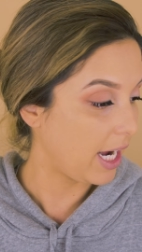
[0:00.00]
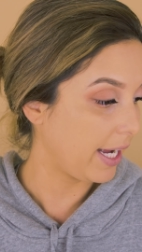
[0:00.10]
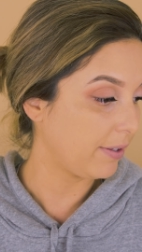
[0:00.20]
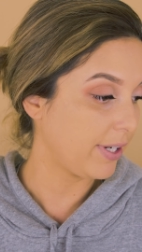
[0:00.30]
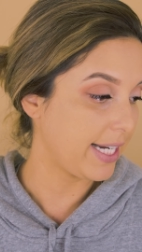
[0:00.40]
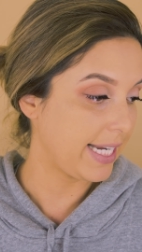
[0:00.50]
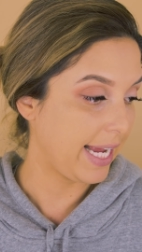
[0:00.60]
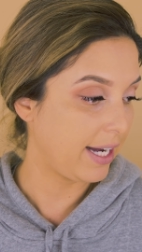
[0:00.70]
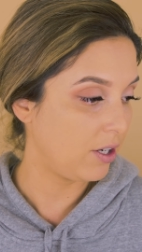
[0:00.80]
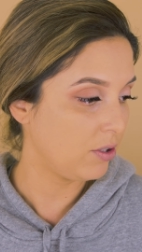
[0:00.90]
eye right
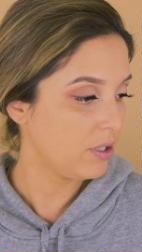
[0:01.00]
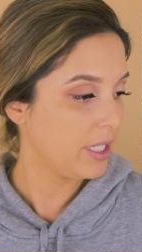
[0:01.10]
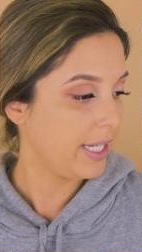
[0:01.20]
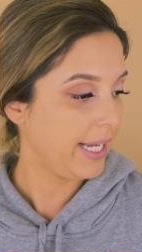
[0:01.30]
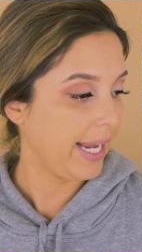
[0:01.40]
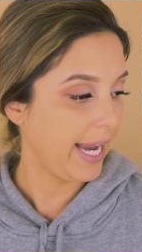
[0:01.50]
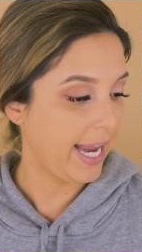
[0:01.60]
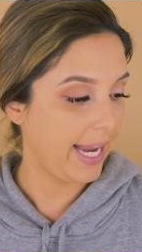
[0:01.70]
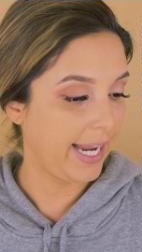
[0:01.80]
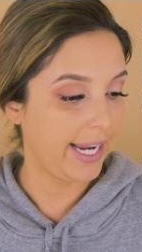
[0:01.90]
now.
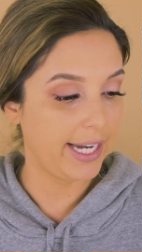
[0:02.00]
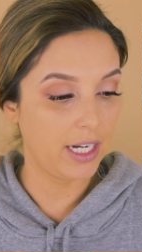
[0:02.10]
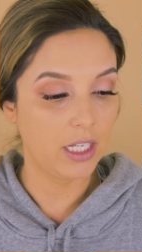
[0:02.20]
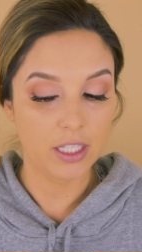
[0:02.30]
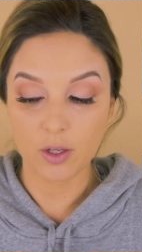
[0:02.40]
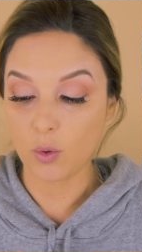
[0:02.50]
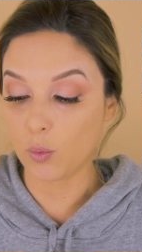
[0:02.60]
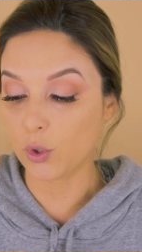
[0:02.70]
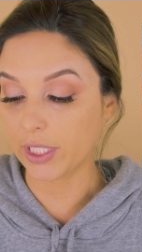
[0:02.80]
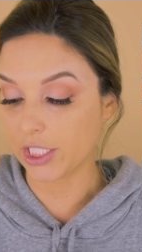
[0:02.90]
And
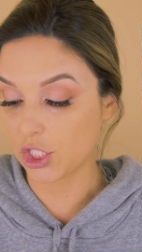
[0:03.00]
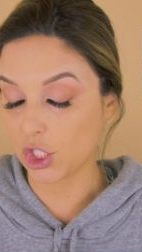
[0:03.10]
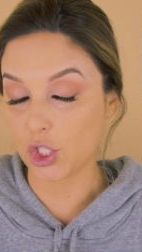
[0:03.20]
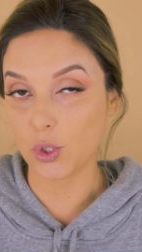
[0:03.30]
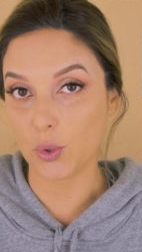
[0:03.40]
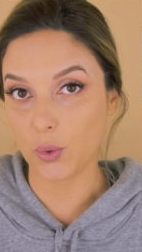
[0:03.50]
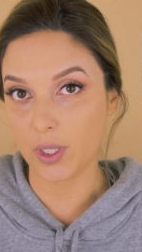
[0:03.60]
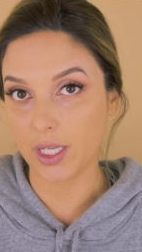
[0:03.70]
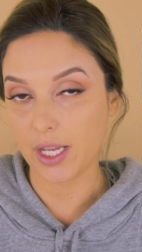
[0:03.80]
we'll get to